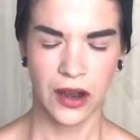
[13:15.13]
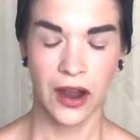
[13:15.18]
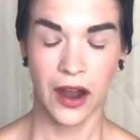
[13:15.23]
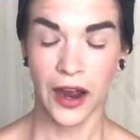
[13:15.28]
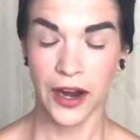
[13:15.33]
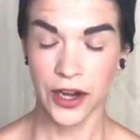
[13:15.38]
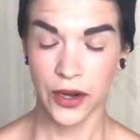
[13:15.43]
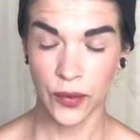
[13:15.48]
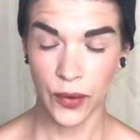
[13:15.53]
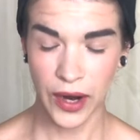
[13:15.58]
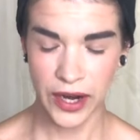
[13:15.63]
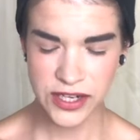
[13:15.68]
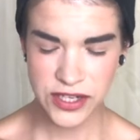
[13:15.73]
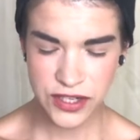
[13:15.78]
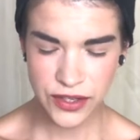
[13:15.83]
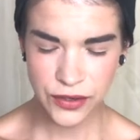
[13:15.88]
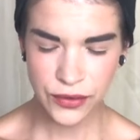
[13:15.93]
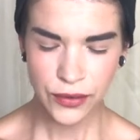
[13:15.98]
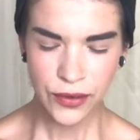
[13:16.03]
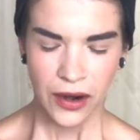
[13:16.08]
I know I
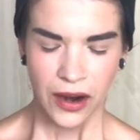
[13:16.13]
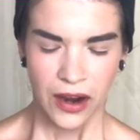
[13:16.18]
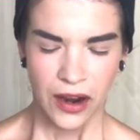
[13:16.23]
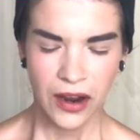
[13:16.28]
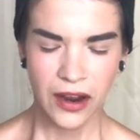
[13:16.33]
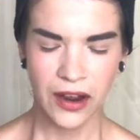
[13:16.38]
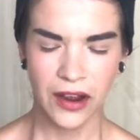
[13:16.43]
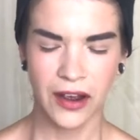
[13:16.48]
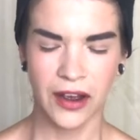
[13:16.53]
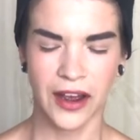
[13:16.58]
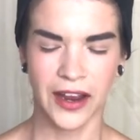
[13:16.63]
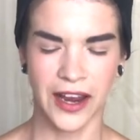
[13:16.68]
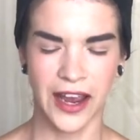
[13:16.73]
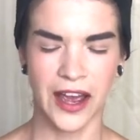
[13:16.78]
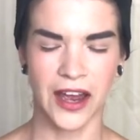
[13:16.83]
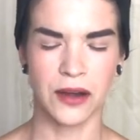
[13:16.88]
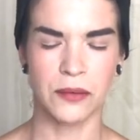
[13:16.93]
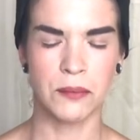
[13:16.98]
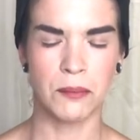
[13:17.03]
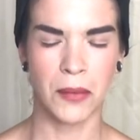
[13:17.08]
do.
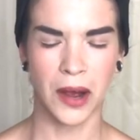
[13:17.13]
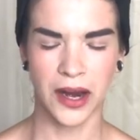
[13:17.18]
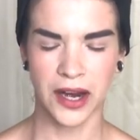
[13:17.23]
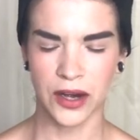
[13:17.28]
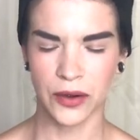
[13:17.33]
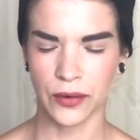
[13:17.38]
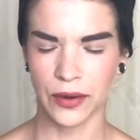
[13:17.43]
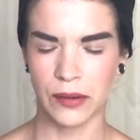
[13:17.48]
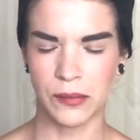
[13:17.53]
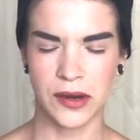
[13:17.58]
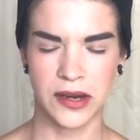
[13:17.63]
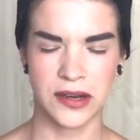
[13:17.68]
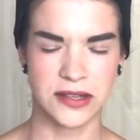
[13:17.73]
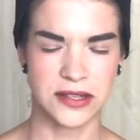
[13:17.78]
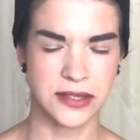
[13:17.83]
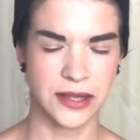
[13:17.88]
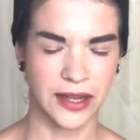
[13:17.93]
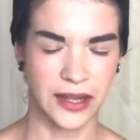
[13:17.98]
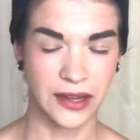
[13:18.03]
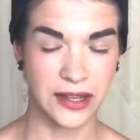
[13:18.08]
Again, my agreement is
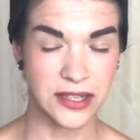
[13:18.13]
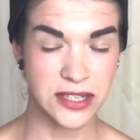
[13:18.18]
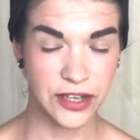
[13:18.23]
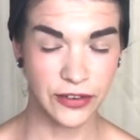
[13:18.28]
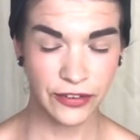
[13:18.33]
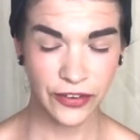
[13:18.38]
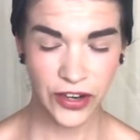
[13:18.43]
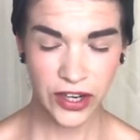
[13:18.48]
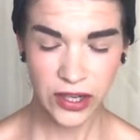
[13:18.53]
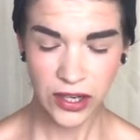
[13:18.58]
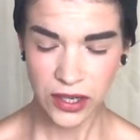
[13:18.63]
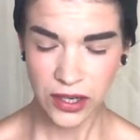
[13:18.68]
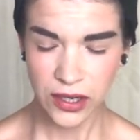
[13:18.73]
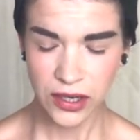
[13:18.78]
slightly different.